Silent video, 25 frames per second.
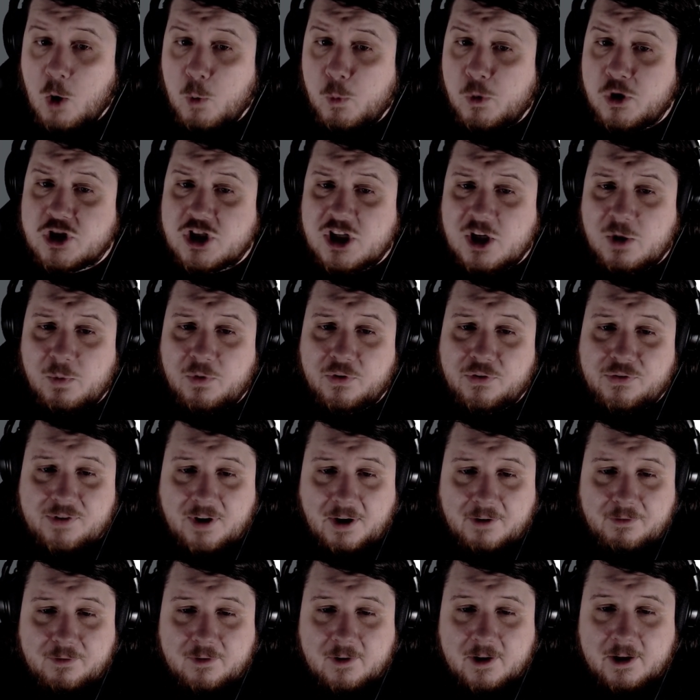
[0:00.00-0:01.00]
which she was
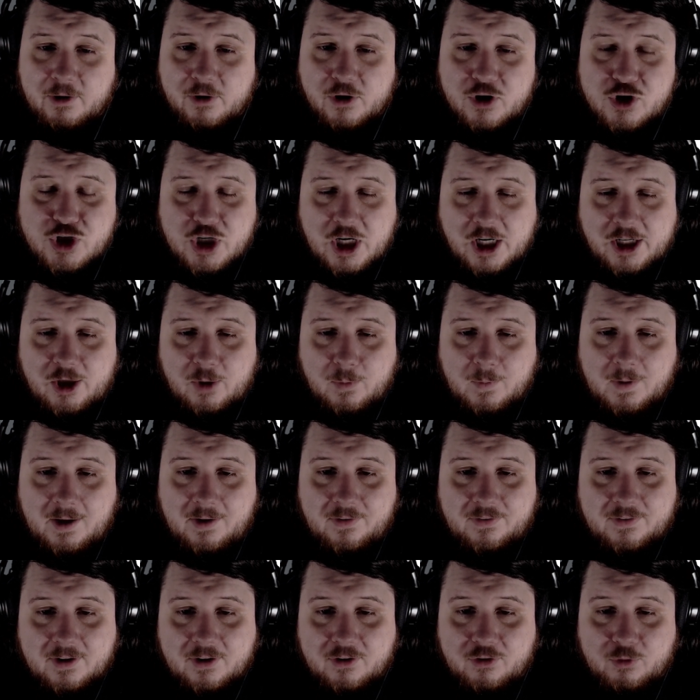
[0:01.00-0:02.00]
suffering on January
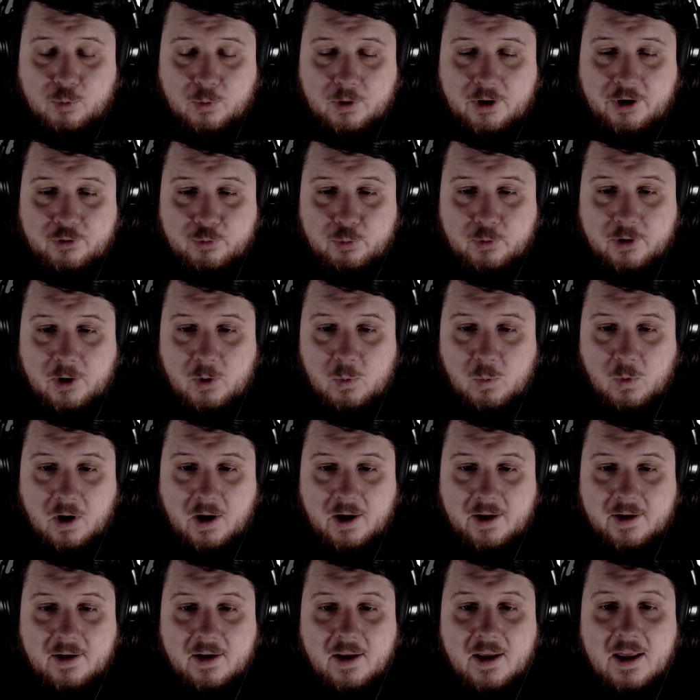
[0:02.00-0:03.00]
6,
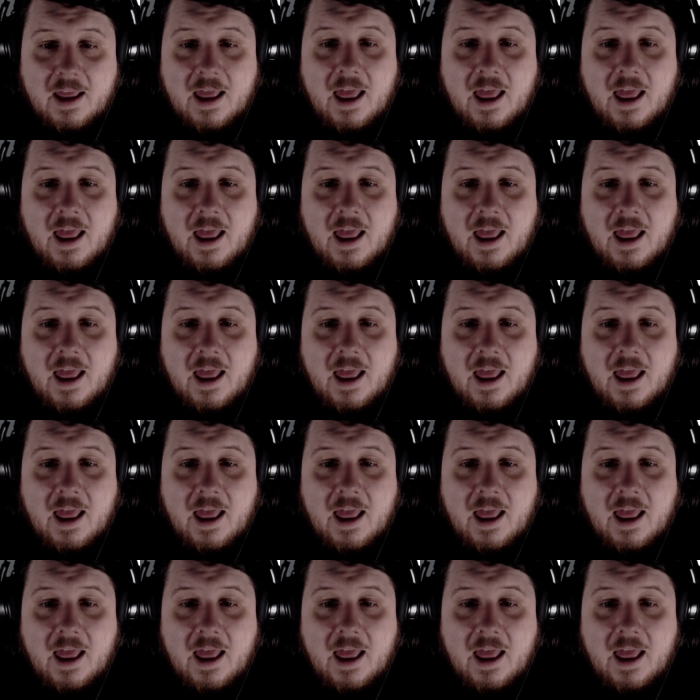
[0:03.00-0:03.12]
2021,